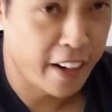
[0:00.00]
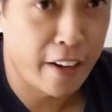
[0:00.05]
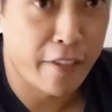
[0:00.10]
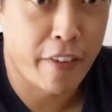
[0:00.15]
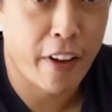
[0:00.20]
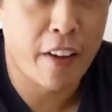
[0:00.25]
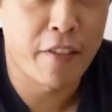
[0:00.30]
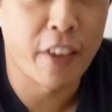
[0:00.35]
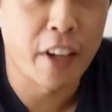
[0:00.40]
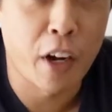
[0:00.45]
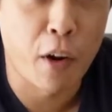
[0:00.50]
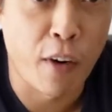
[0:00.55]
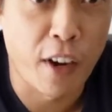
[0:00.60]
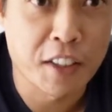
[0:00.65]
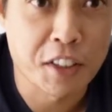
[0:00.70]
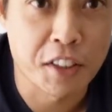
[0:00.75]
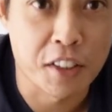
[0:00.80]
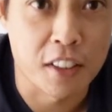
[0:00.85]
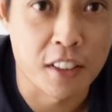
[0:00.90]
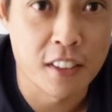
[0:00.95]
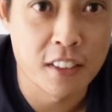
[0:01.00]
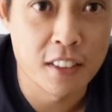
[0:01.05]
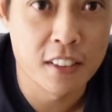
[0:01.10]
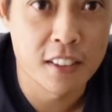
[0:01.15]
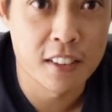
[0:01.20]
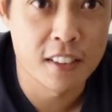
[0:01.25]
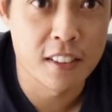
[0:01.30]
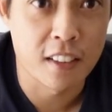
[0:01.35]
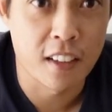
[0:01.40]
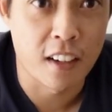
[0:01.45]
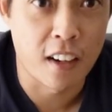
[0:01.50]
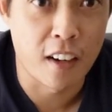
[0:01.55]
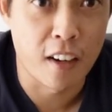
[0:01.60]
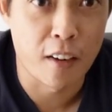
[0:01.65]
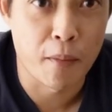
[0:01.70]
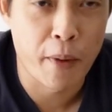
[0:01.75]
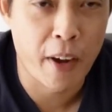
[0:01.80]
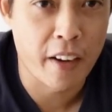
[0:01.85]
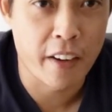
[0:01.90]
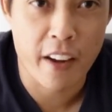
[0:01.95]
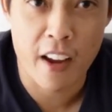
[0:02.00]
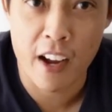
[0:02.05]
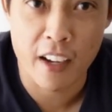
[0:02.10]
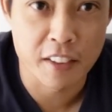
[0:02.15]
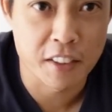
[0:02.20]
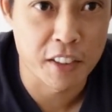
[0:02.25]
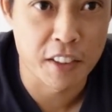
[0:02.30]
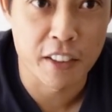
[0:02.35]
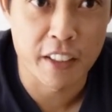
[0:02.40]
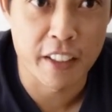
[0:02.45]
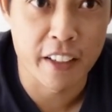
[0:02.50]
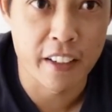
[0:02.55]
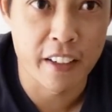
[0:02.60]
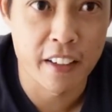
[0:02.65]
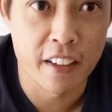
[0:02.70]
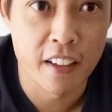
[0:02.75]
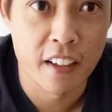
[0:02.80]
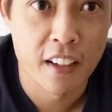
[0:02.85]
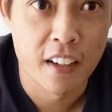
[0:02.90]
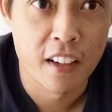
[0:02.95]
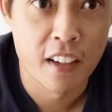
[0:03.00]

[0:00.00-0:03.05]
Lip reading: if you have any questions about cartooning,